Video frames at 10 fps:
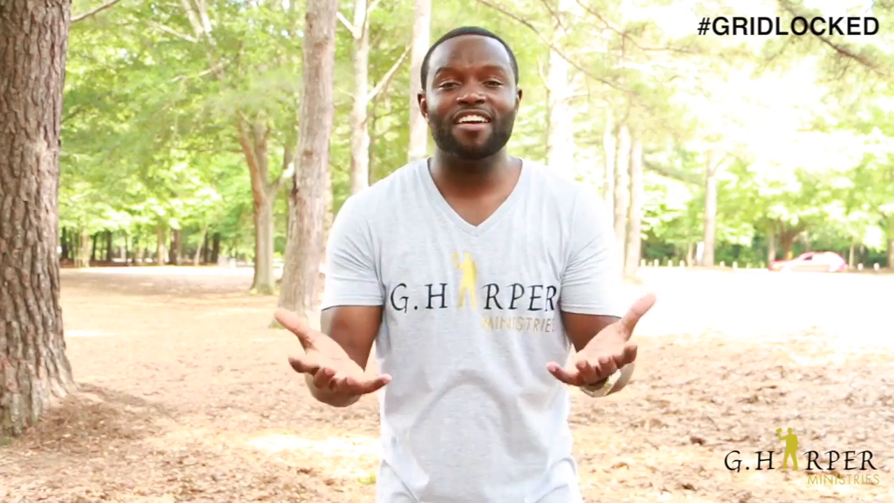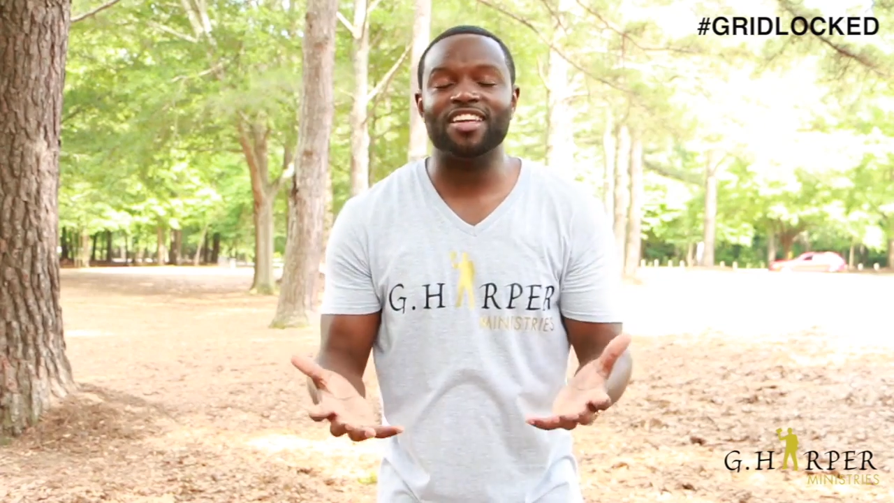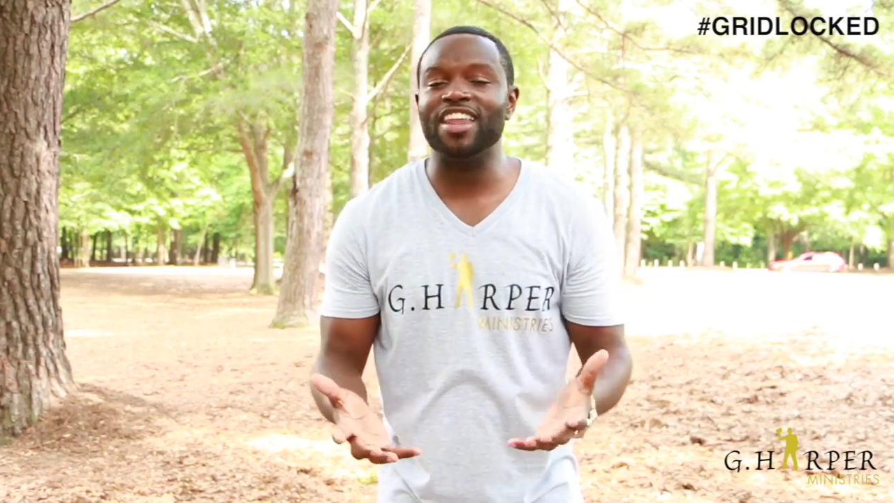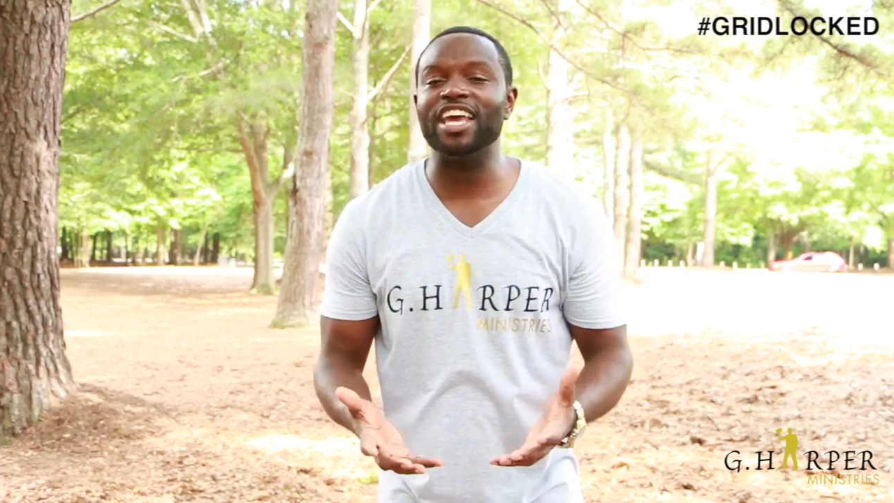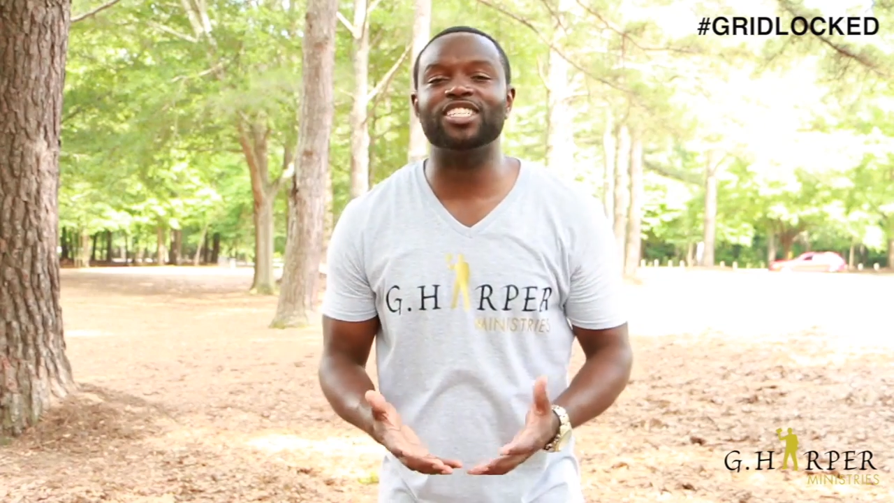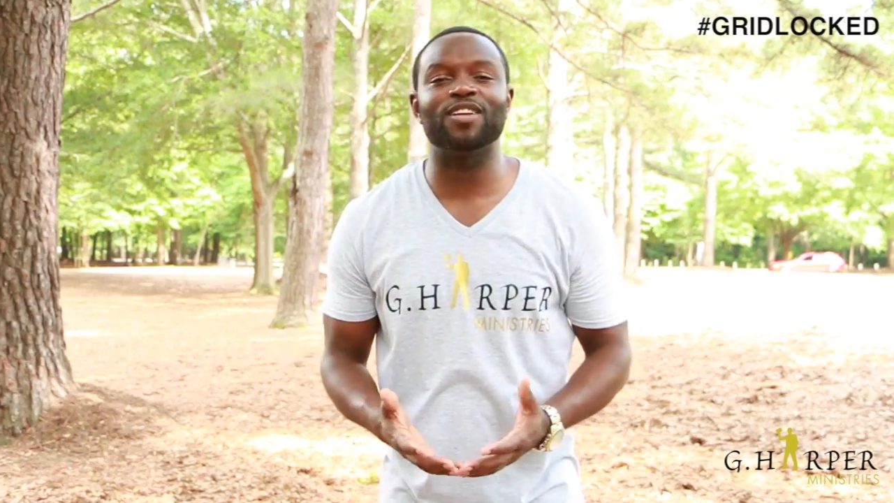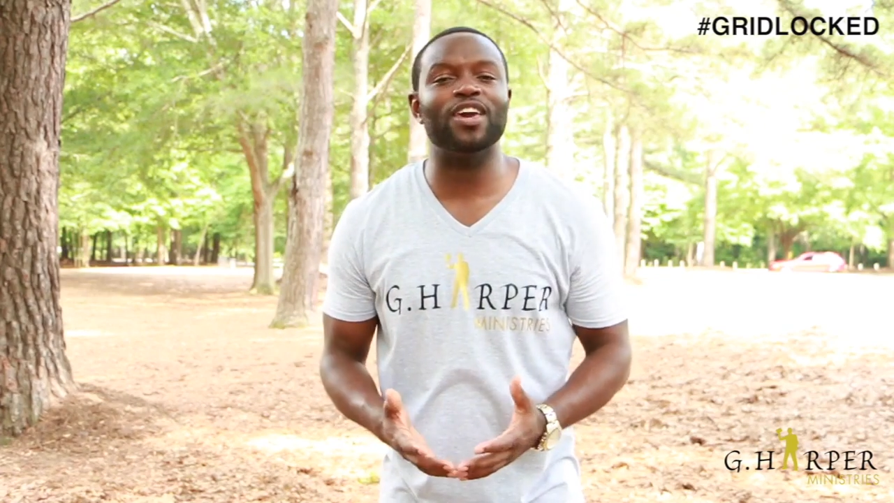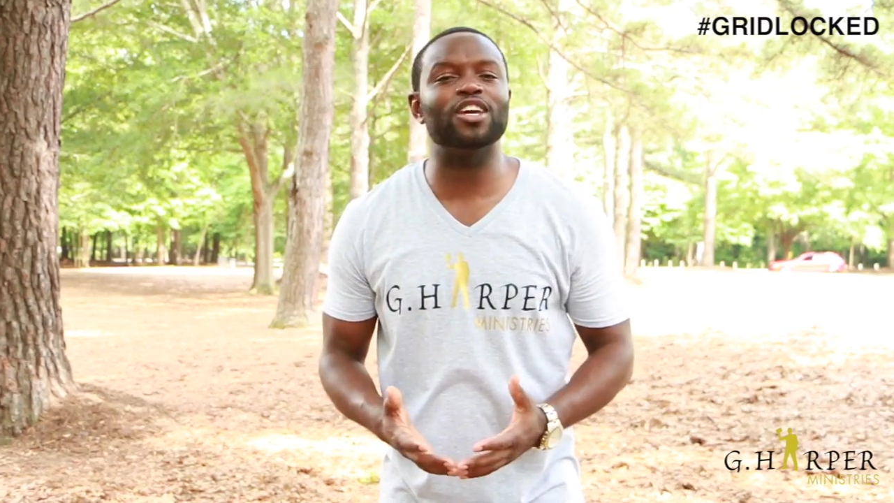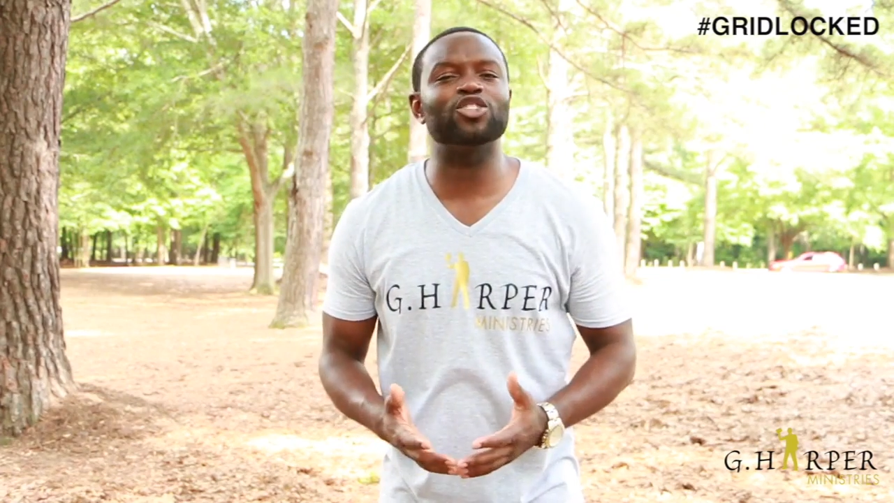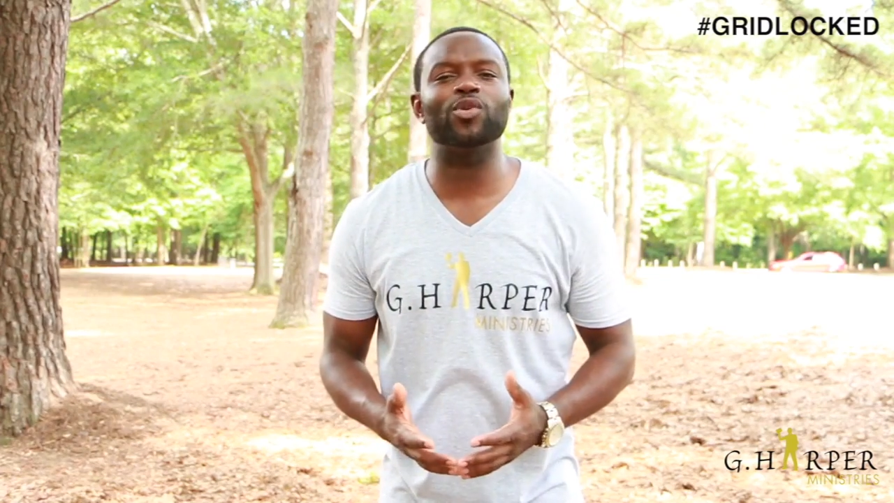the nation
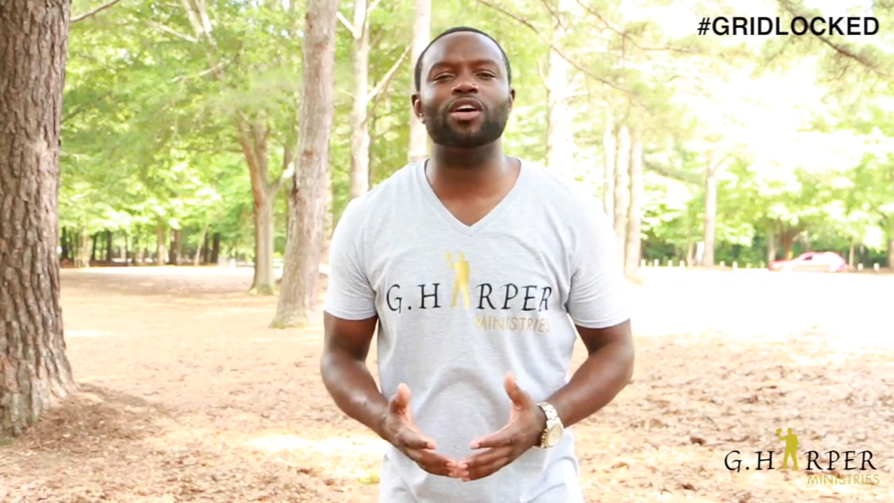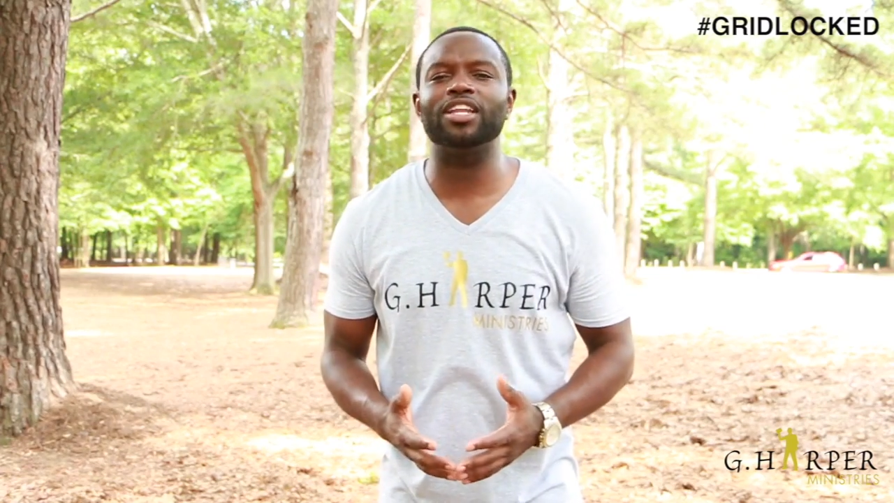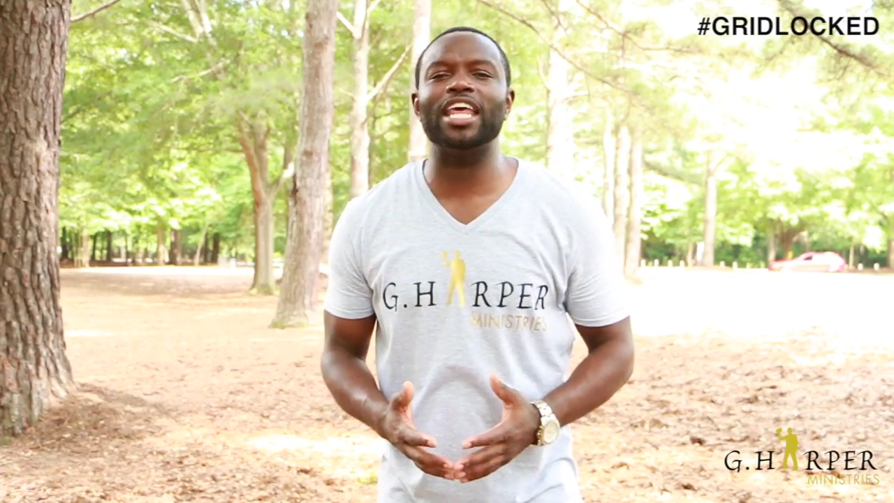of Israel,